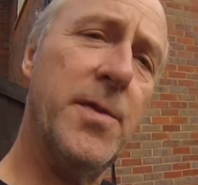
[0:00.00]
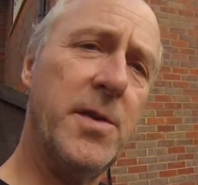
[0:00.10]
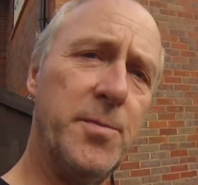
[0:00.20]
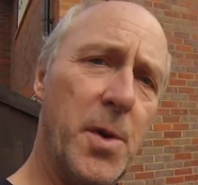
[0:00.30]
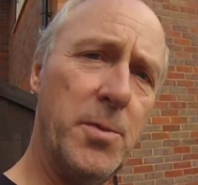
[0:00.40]

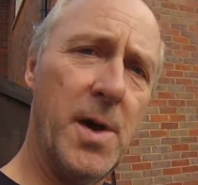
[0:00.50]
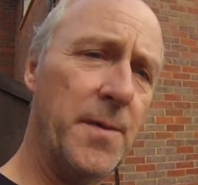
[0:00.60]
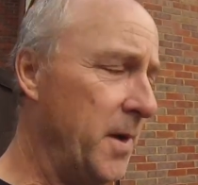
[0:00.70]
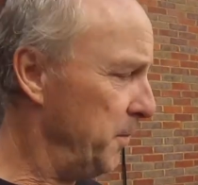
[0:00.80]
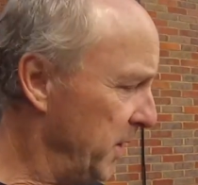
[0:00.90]
this boot,
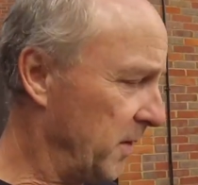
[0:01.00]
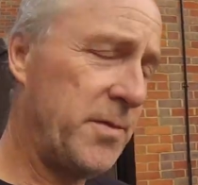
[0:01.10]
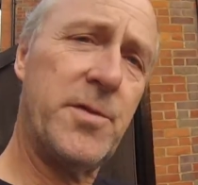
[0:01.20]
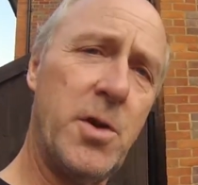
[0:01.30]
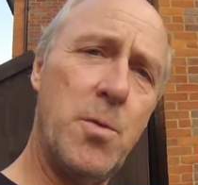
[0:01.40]
and there'll be
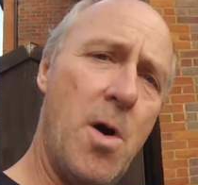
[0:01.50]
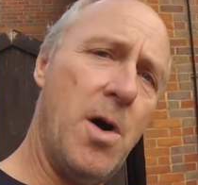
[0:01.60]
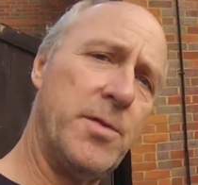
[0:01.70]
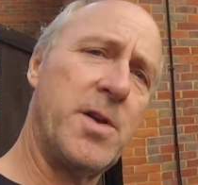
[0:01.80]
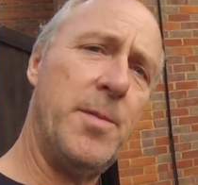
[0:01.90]
two
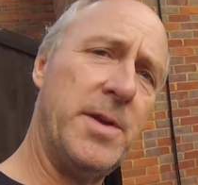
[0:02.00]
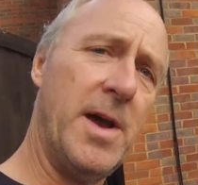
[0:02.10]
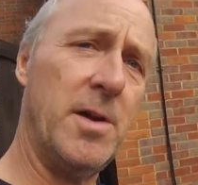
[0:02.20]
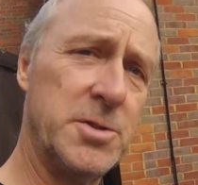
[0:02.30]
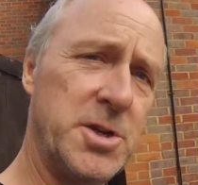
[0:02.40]
wires coming
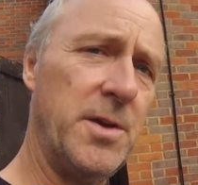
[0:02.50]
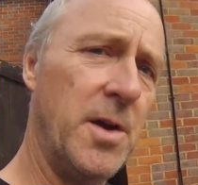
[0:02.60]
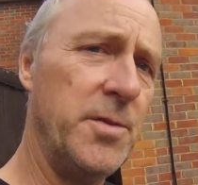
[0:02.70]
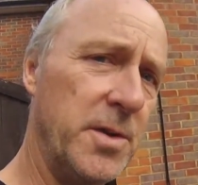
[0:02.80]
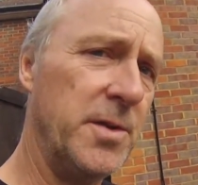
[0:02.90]
down. I'll show you
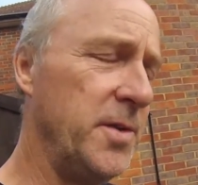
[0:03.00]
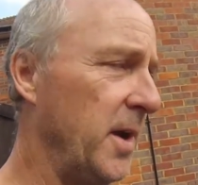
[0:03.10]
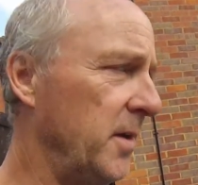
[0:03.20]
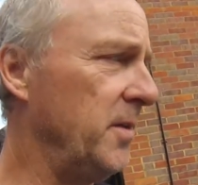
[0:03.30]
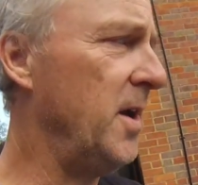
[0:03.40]
those in a
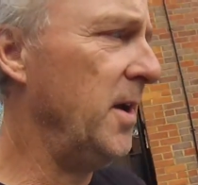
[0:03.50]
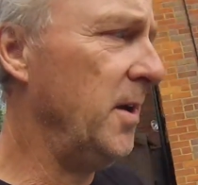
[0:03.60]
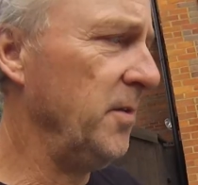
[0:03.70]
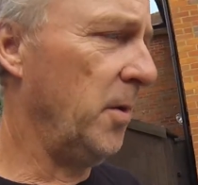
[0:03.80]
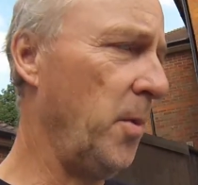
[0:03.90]
second.
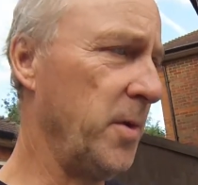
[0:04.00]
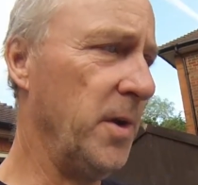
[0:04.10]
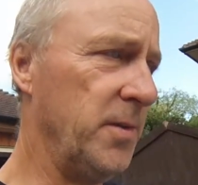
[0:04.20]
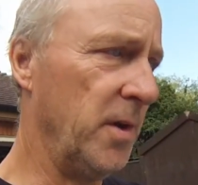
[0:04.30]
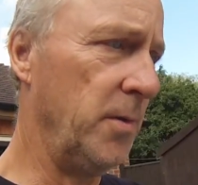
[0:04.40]
So what we're
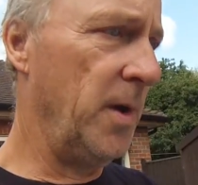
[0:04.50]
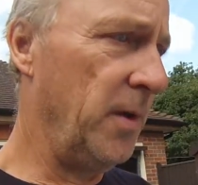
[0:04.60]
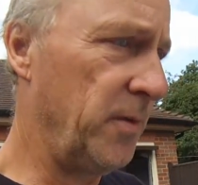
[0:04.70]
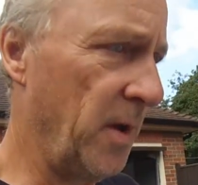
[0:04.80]
going to do is,